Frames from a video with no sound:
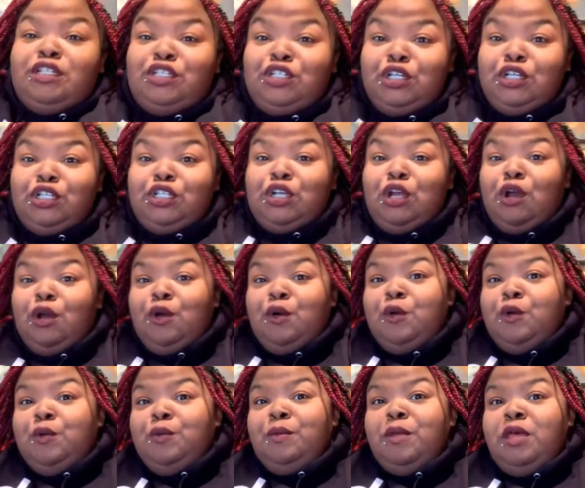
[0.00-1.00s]
church
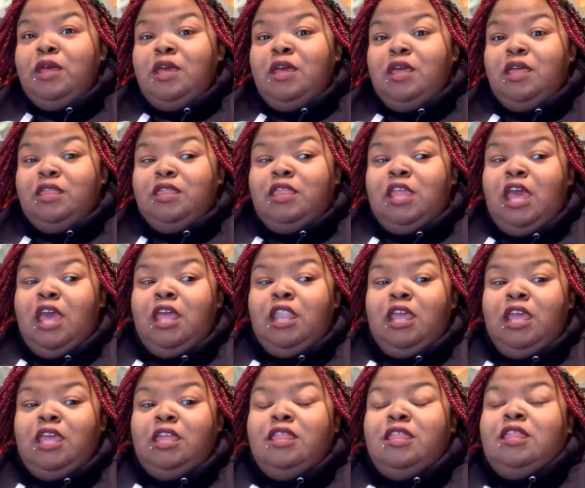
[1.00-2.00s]
home that
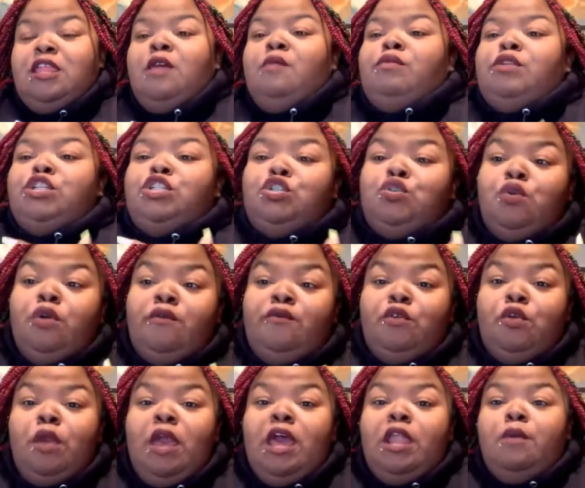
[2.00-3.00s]
accepted you, or if
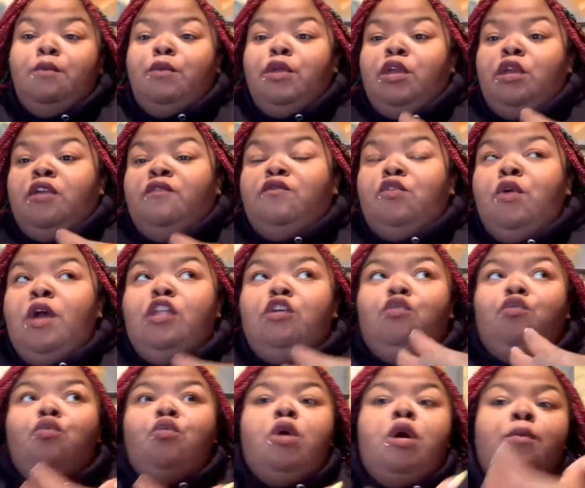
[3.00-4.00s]
you had a
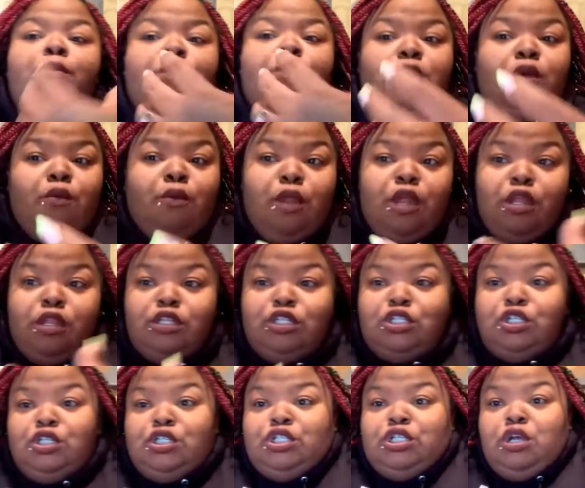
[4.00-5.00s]
grew up around a
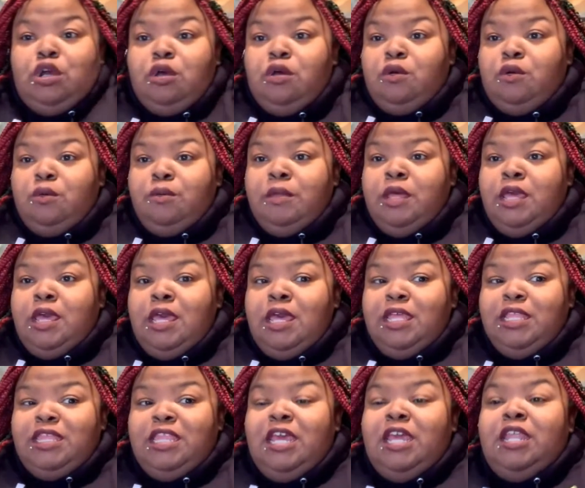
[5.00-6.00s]
church home
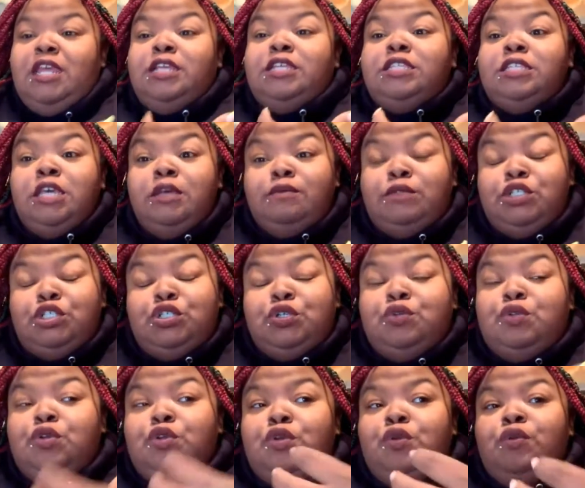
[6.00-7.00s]
that accepted
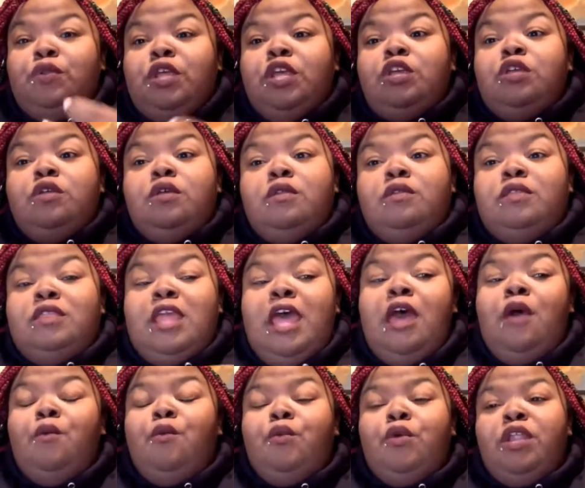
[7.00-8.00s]
you, do you think
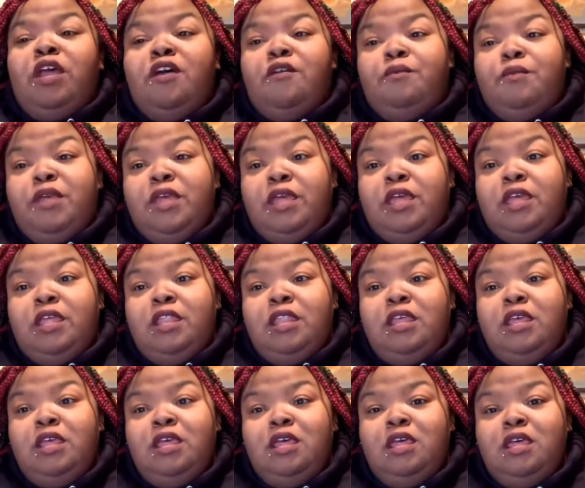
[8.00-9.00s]
that would have been
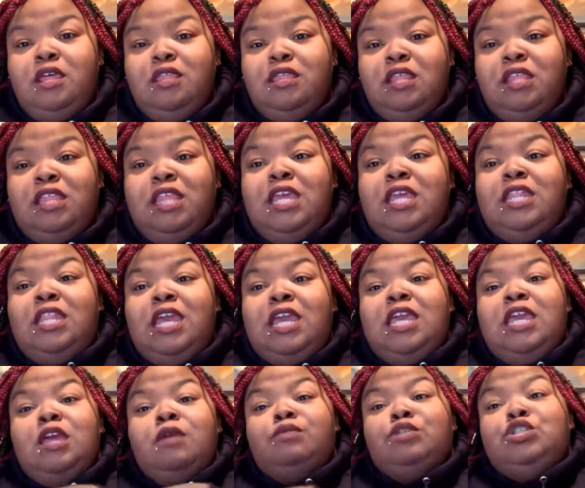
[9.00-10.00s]
the thing that
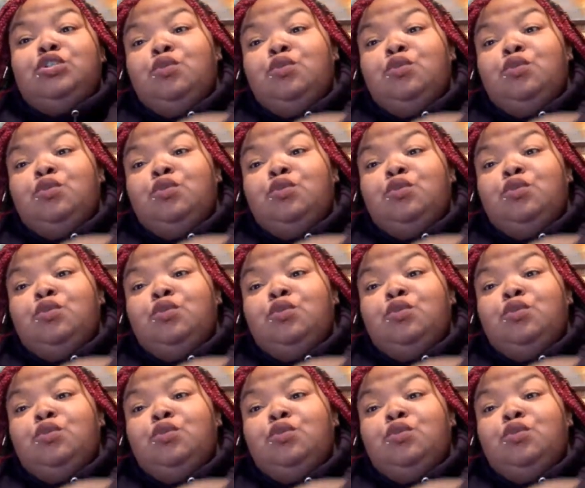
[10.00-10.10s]
kept